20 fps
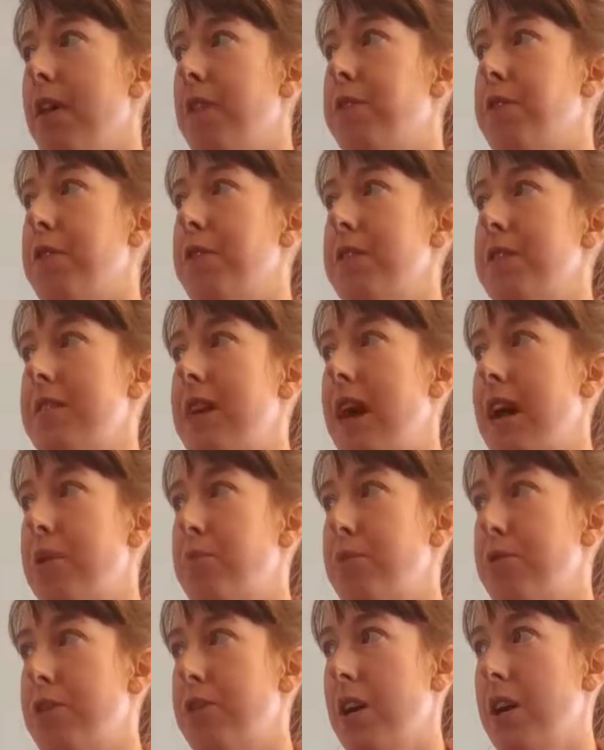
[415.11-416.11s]
for this
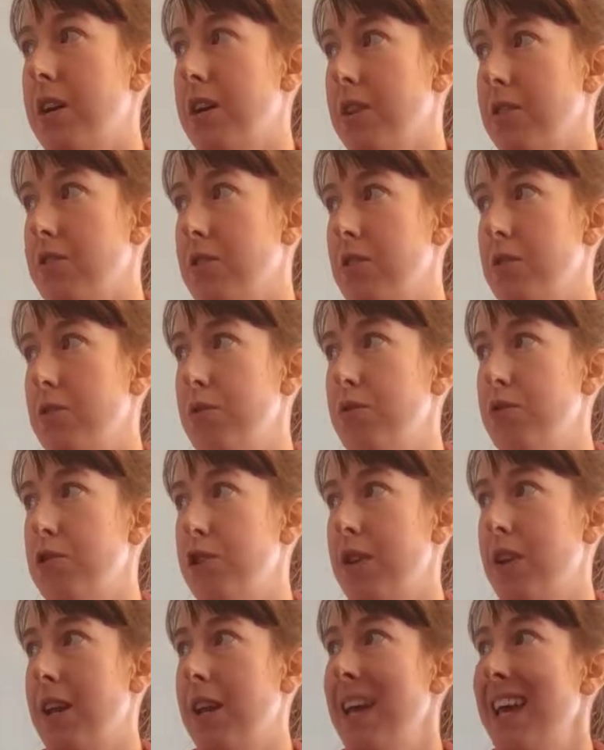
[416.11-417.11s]
hypertonic
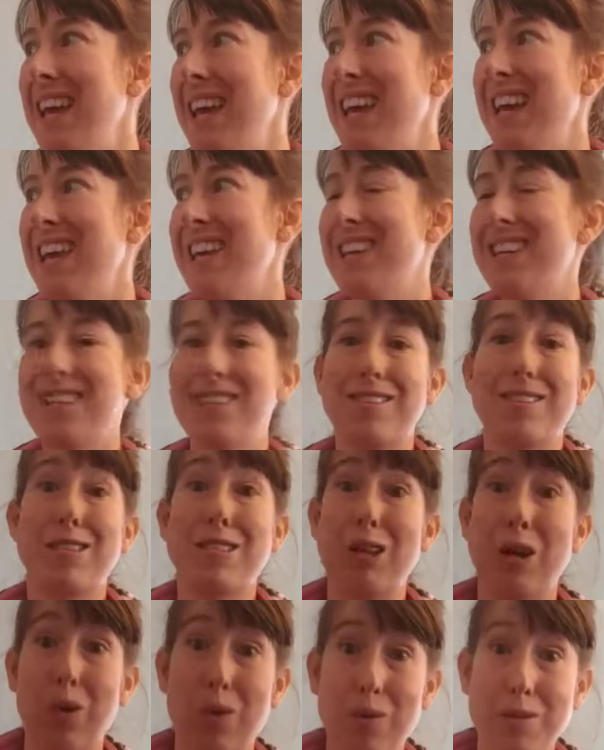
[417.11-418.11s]
solution is
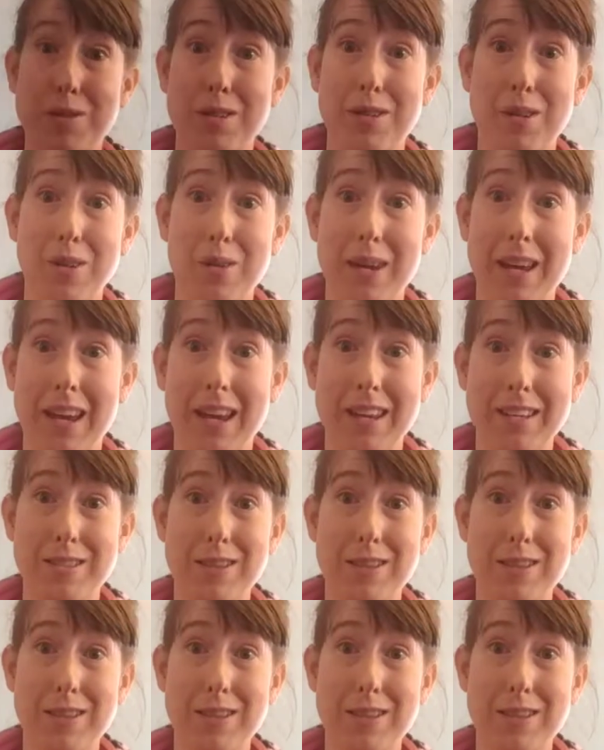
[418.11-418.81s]
salt, okay?